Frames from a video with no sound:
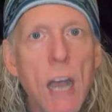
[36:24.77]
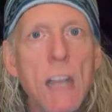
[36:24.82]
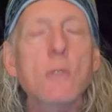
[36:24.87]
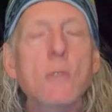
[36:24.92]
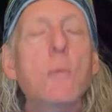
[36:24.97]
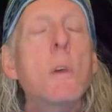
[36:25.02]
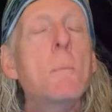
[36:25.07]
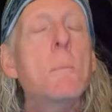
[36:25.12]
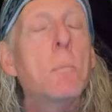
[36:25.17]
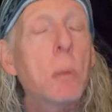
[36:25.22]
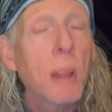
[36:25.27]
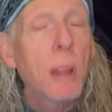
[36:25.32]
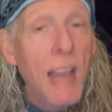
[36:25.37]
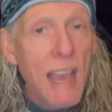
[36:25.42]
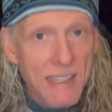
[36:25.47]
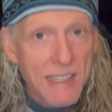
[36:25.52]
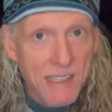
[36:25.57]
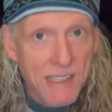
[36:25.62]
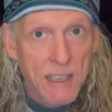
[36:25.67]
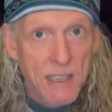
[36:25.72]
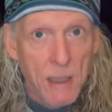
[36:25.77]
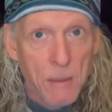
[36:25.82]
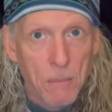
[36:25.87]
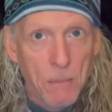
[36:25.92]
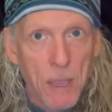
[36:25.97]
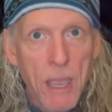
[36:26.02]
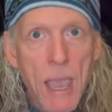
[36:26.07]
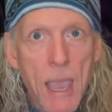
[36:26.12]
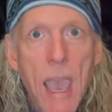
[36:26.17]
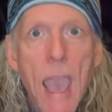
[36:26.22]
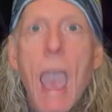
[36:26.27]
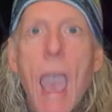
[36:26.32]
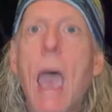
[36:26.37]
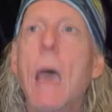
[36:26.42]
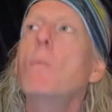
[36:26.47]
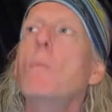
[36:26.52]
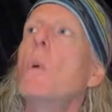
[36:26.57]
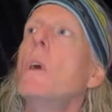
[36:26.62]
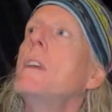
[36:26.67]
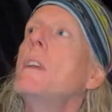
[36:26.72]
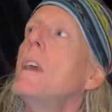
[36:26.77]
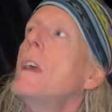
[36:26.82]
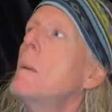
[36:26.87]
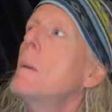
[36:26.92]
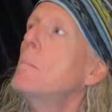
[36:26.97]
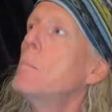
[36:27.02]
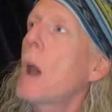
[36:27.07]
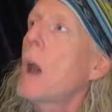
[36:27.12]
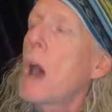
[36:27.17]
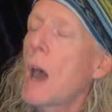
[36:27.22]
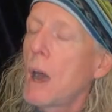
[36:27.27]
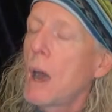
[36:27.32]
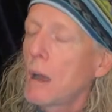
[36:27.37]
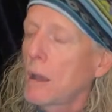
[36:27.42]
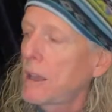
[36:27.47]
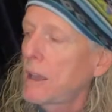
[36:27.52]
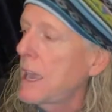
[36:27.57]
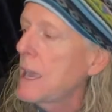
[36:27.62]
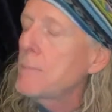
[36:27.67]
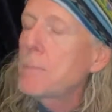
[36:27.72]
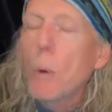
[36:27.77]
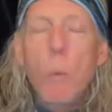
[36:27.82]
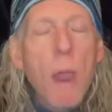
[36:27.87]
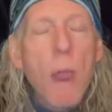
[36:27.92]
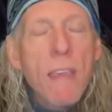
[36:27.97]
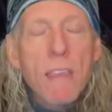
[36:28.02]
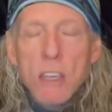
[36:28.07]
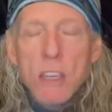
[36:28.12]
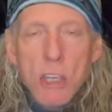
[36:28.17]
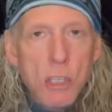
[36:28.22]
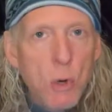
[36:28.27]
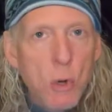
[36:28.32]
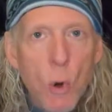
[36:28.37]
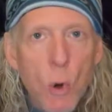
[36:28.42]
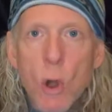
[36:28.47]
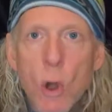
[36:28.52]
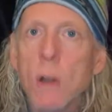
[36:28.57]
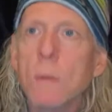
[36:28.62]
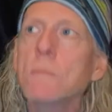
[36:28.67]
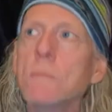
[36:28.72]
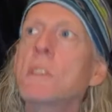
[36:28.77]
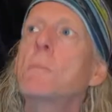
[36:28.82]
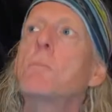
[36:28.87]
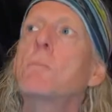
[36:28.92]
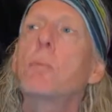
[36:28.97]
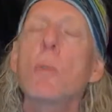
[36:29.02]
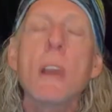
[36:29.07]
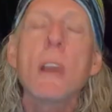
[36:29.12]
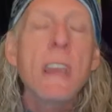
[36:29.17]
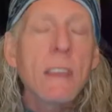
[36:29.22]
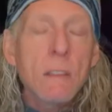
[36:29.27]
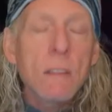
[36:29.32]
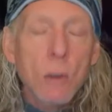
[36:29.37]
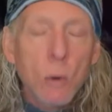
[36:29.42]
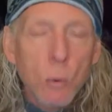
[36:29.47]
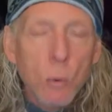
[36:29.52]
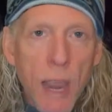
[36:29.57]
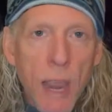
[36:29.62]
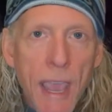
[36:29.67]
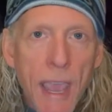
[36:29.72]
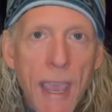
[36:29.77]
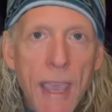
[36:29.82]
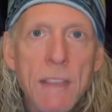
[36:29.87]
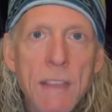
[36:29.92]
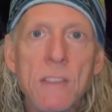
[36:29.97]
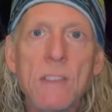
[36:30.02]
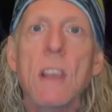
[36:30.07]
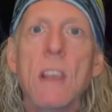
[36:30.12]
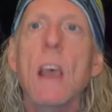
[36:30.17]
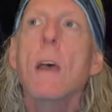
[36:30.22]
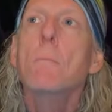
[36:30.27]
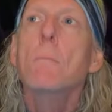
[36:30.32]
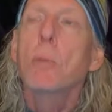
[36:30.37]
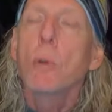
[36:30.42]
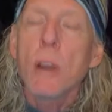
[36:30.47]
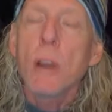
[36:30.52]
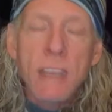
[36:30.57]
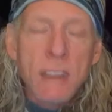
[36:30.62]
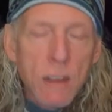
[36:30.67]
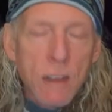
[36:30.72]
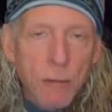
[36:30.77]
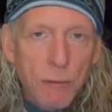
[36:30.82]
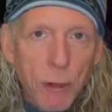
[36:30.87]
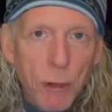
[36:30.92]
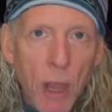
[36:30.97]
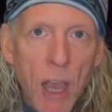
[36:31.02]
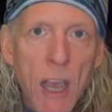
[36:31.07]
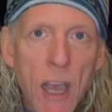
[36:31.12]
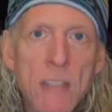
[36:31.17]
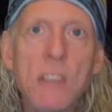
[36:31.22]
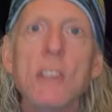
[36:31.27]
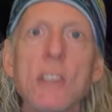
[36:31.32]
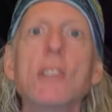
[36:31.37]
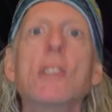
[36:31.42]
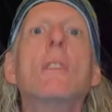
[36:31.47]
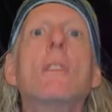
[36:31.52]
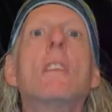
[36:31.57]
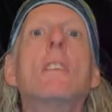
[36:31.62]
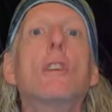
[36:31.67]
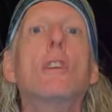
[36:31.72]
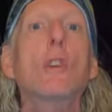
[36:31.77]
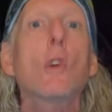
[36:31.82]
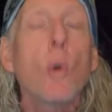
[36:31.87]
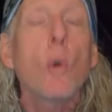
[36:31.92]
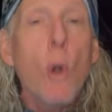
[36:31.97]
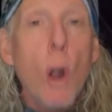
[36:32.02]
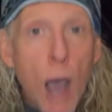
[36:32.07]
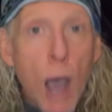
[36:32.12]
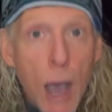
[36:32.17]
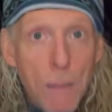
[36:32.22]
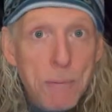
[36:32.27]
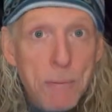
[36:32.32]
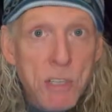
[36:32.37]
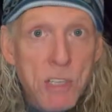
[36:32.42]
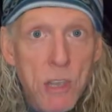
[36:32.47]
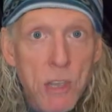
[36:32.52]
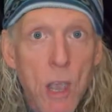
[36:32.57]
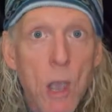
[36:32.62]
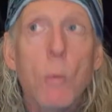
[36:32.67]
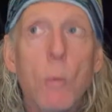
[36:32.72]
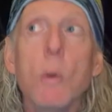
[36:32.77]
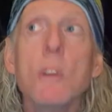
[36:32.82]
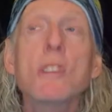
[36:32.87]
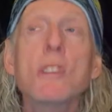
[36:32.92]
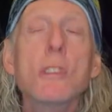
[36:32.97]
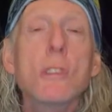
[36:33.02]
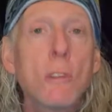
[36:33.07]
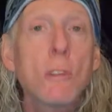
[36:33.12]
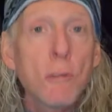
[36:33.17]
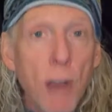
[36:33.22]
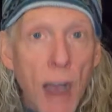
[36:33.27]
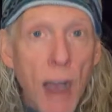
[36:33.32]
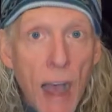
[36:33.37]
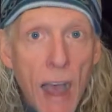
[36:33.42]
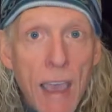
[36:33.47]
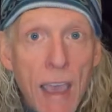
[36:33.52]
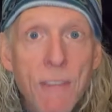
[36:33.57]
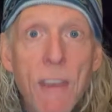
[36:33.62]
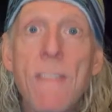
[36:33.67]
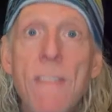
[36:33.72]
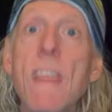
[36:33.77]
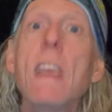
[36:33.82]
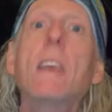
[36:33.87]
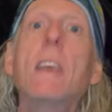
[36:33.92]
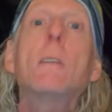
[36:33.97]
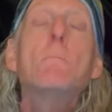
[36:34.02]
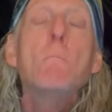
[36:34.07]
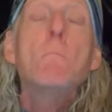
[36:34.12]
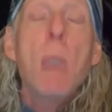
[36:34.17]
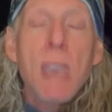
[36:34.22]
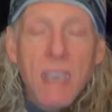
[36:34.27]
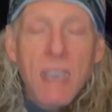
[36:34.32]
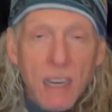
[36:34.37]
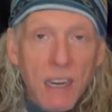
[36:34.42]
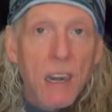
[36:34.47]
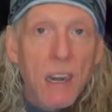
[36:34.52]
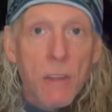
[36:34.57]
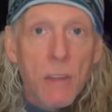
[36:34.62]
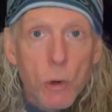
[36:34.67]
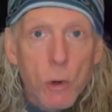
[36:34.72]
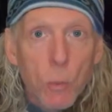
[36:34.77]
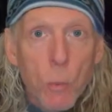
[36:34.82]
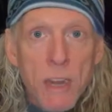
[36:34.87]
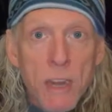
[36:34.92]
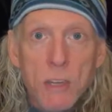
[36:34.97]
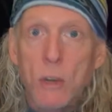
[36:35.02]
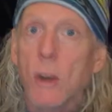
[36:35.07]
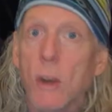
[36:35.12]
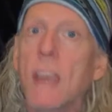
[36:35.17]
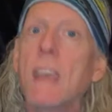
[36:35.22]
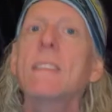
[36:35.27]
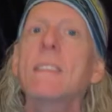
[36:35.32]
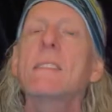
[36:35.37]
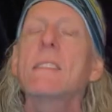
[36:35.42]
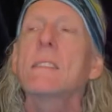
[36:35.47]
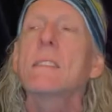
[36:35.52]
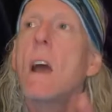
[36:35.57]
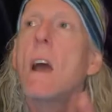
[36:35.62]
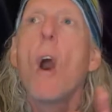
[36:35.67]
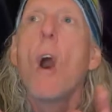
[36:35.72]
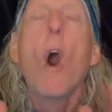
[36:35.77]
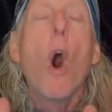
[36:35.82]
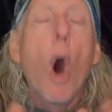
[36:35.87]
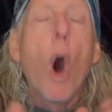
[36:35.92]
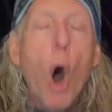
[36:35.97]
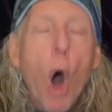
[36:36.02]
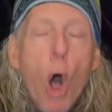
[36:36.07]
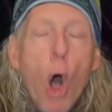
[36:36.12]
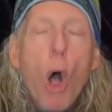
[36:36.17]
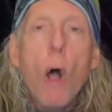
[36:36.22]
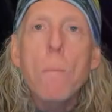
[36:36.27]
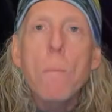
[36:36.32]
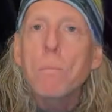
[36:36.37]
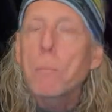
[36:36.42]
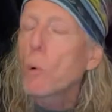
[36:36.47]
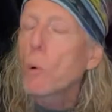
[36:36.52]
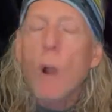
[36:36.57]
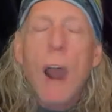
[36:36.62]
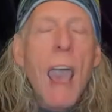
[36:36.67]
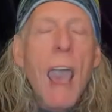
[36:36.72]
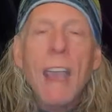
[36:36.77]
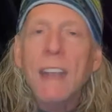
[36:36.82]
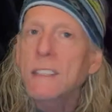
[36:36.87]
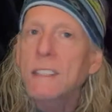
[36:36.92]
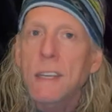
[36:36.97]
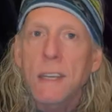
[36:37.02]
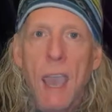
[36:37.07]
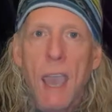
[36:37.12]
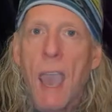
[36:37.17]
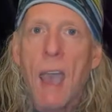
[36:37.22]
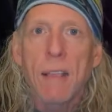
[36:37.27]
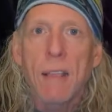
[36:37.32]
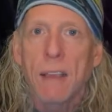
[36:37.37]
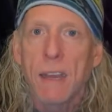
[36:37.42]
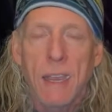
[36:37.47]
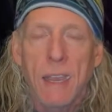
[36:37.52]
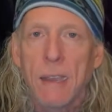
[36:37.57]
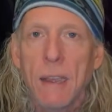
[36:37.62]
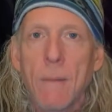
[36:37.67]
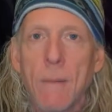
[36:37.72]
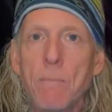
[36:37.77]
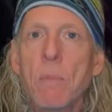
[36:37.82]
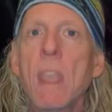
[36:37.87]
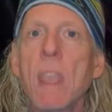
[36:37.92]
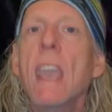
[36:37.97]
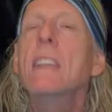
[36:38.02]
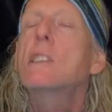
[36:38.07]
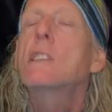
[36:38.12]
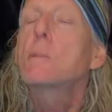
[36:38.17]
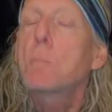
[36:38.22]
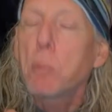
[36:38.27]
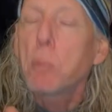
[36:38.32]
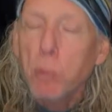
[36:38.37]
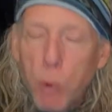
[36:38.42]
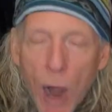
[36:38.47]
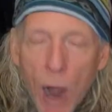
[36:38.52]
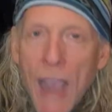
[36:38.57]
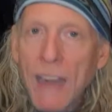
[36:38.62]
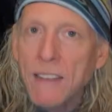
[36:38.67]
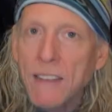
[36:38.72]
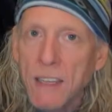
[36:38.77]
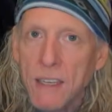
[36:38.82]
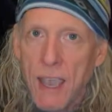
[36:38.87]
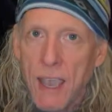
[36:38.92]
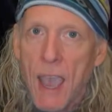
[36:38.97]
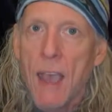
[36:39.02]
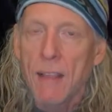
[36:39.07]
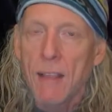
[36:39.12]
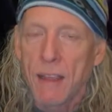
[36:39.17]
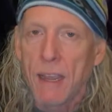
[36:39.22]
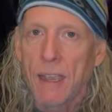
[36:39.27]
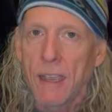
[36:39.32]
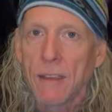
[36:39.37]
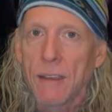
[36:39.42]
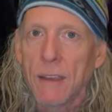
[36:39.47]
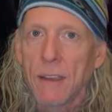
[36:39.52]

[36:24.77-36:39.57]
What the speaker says: would bless them and would keep away the storms, bring the rains, bring the floods, so that their crops would survive and they could make it another winter. This is all practicality. It's practicality.